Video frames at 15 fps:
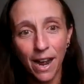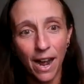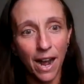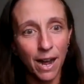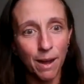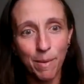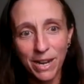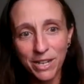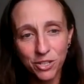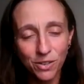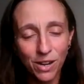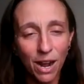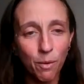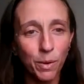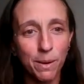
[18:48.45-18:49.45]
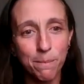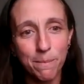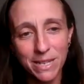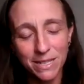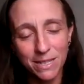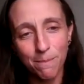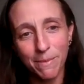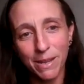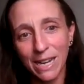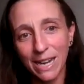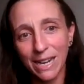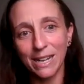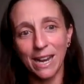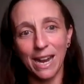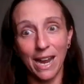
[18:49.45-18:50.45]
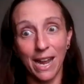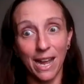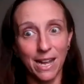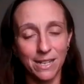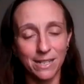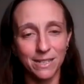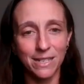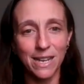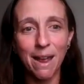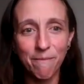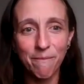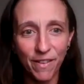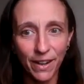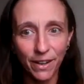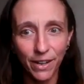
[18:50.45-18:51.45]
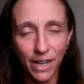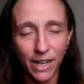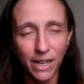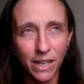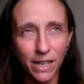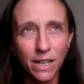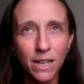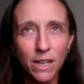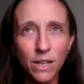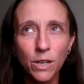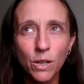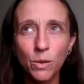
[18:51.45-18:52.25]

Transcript: I do not want to miss a minute, and I'm very